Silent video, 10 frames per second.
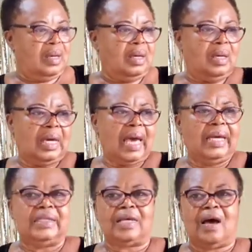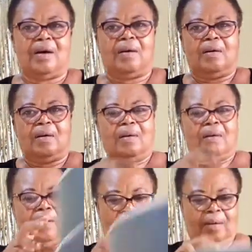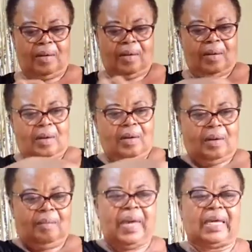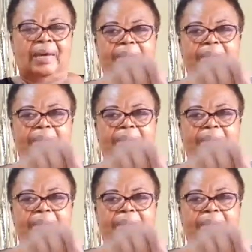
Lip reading: here is our baking